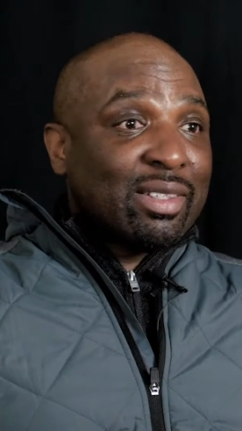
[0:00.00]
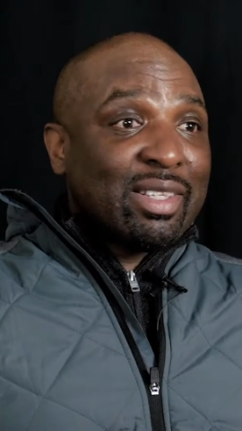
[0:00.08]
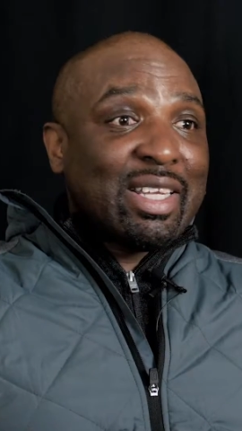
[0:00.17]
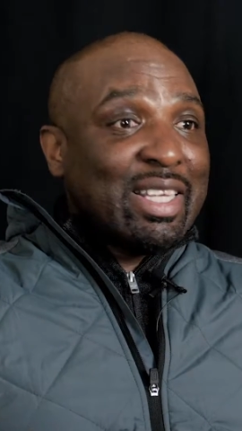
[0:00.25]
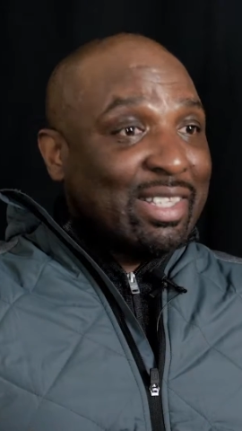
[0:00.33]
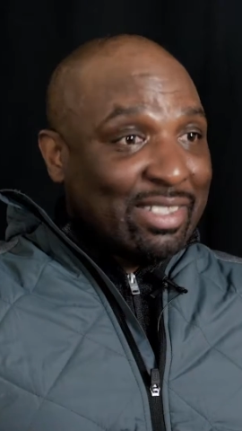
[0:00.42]

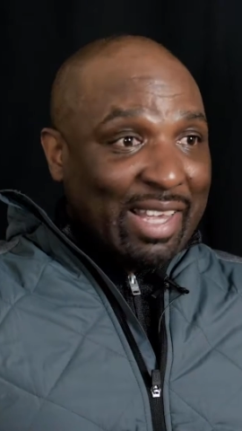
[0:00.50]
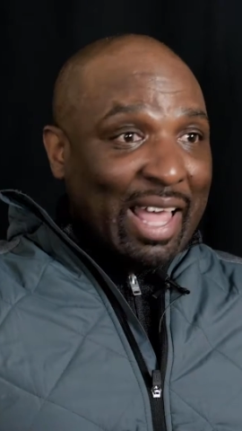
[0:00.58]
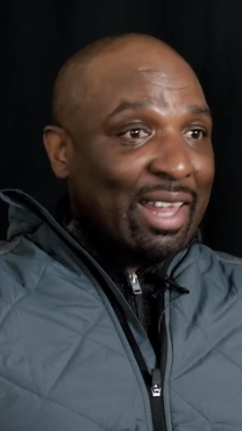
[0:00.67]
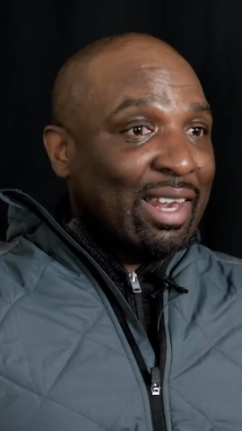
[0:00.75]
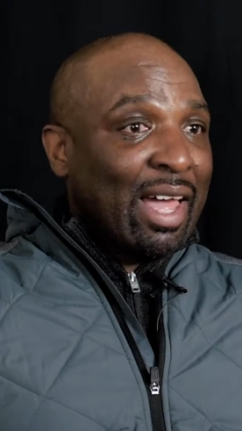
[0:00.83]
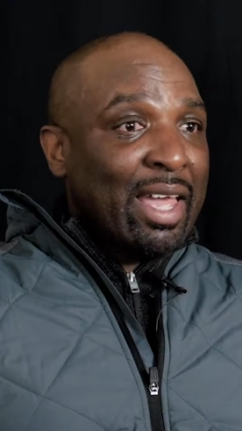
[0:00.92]
He's
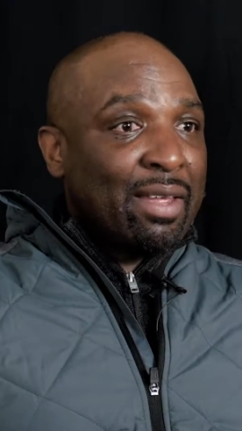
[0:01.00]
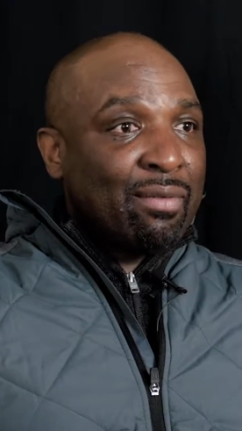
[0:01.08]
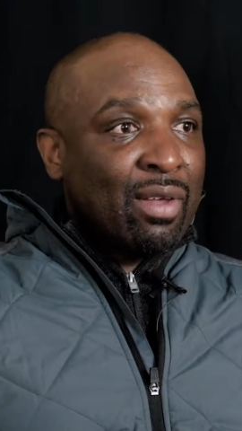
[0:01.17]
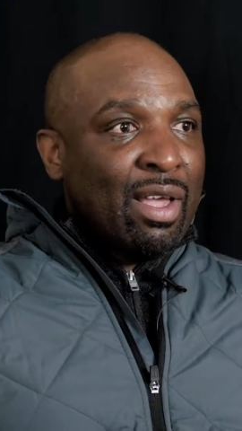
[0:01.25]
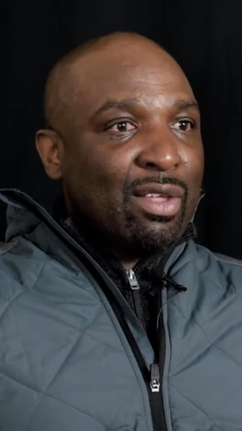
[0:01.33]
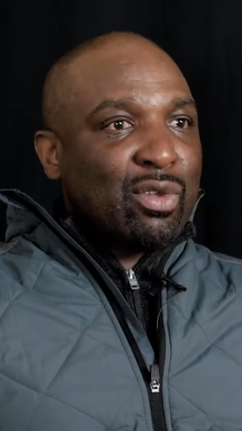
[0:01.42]
got life.
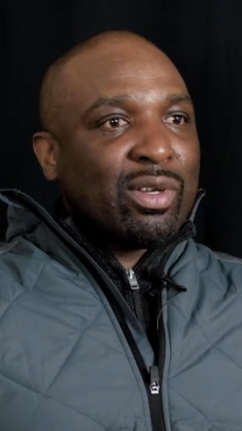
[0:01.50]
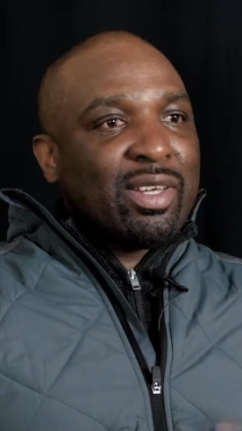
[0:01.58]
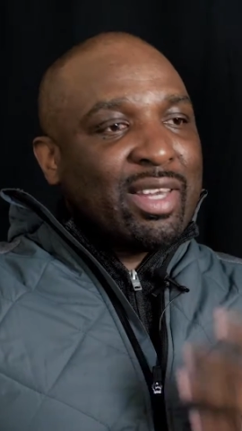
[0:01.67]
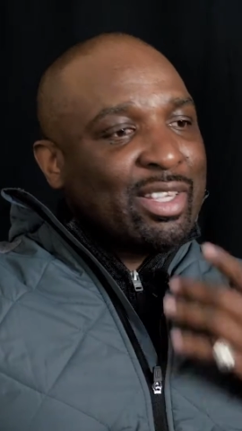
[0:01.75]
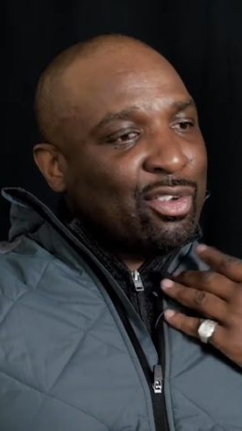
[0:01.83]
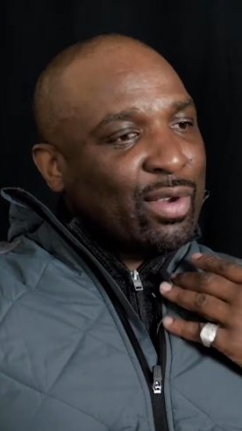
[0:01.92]
So the
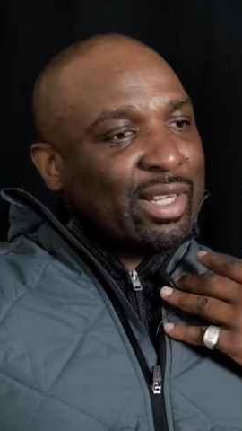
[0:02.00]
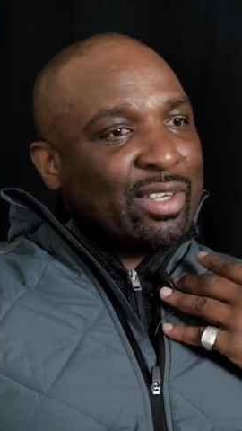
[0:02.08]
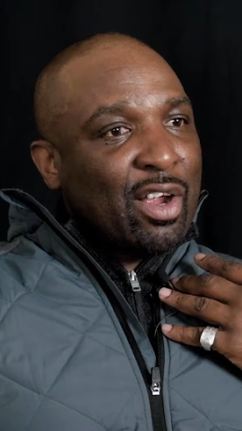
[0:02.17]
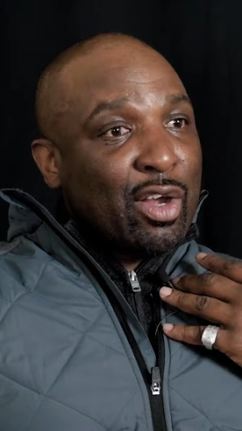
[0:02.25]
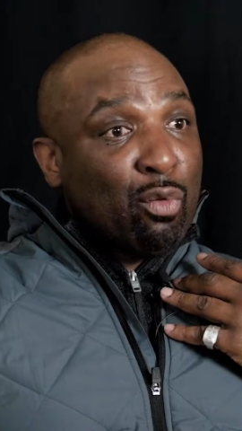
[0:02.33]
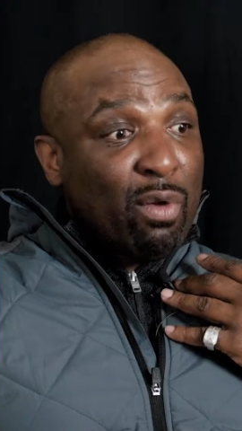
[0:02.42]
district
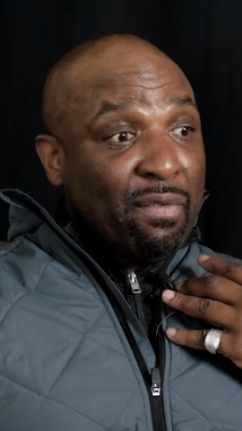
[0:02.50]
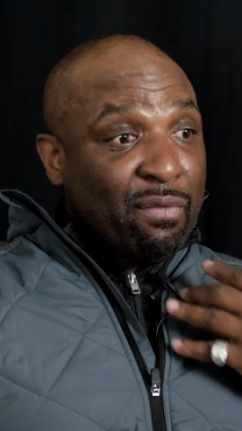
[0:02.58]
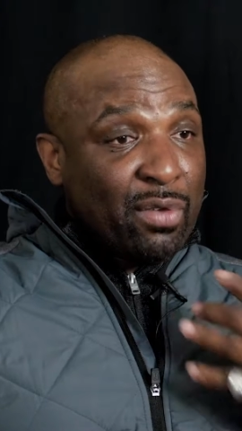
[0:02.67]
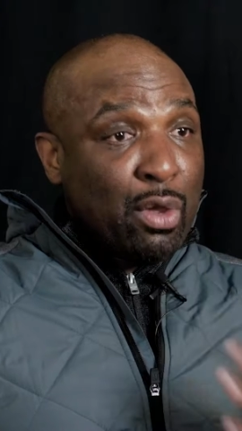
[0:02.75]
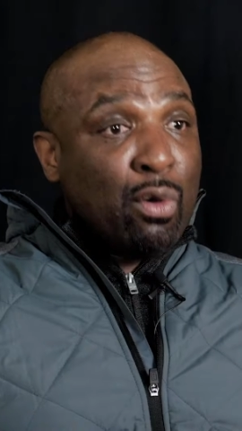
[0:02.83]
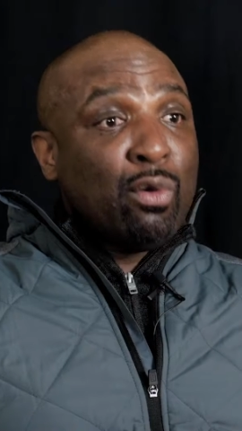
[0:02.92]
attorney
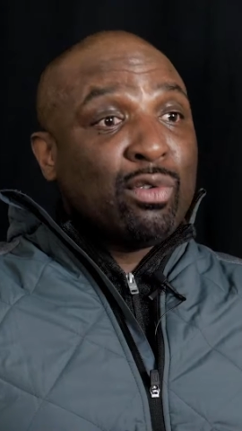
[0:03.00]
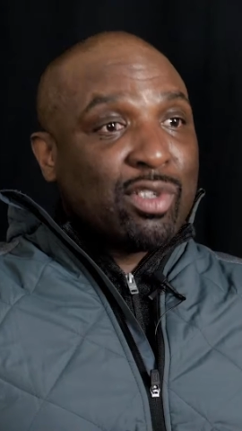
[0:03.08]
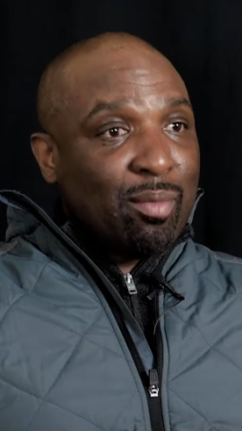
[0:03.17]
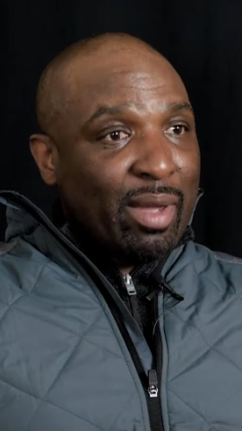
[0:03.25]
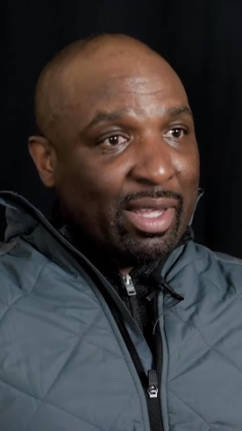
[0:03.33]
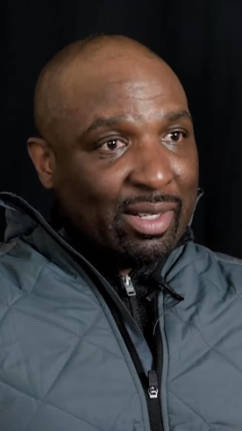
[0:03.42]
refused to
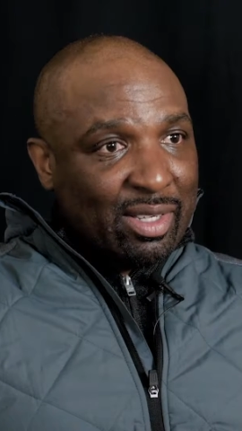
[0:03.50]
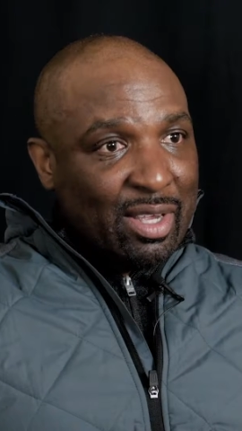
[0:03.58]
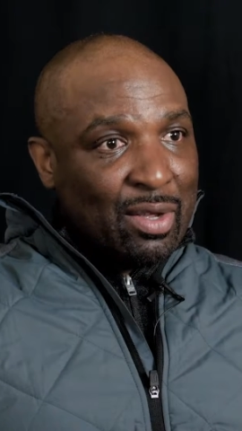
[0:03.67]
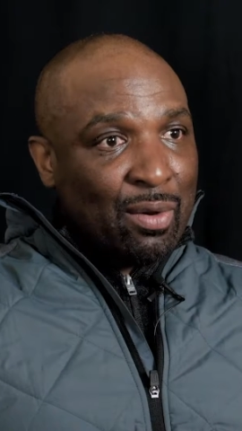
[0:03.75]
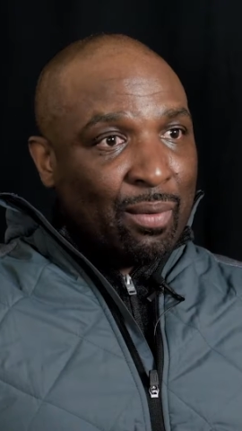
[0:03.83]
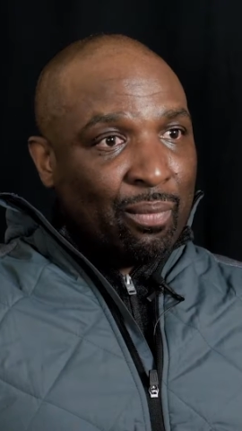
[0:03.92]
make a
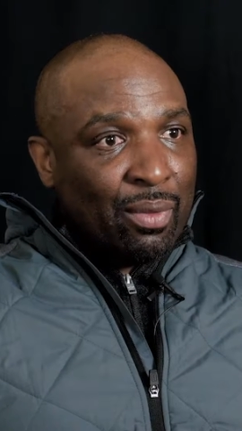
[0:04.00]
deal.